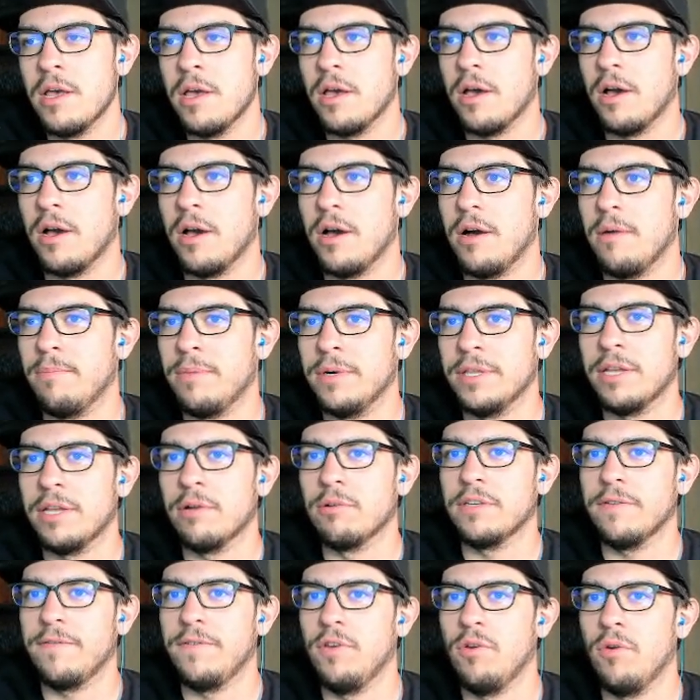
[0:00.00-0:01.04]
But there was
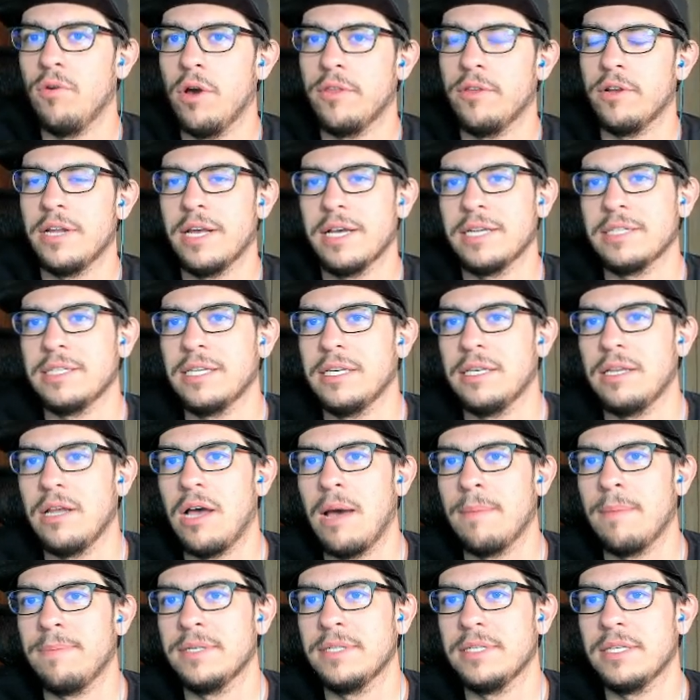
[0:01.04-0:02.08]
a few other decks that
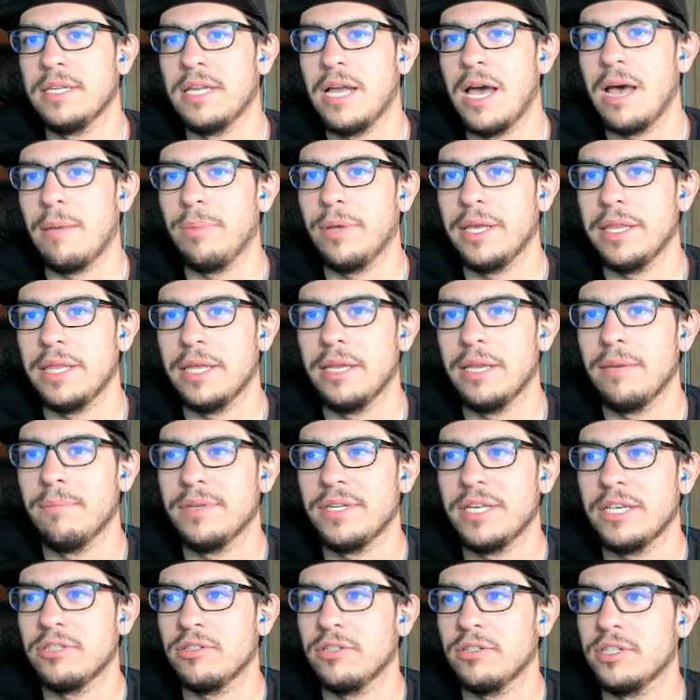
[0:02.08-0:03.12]
opted to not play the Hidden
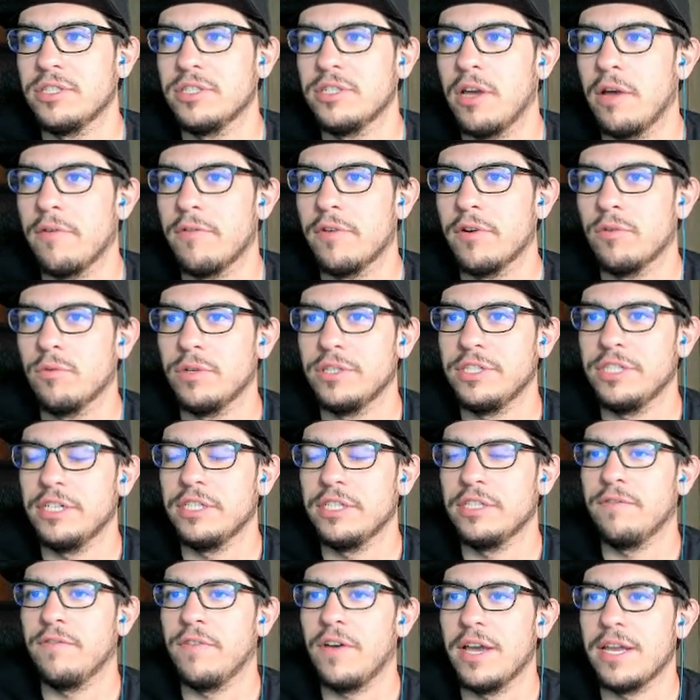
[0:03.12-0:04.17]
Potential Discovered, which
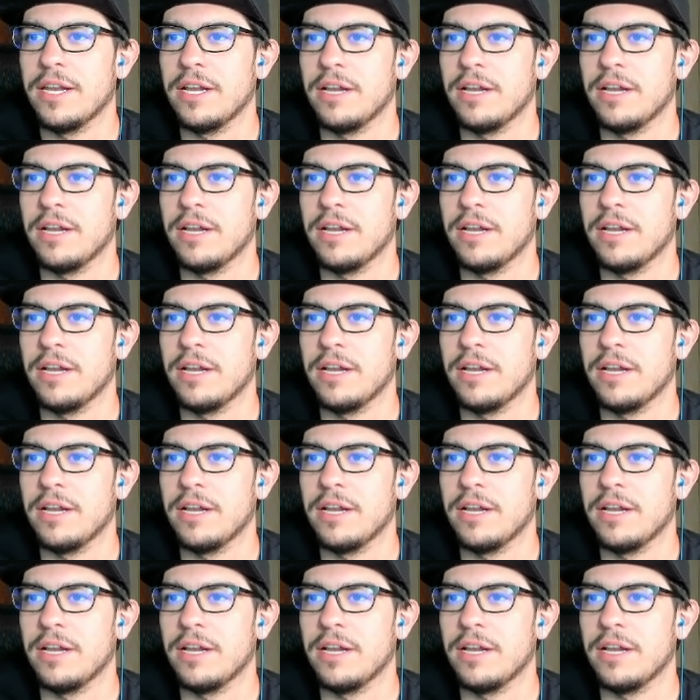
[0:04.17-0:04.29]
is fine.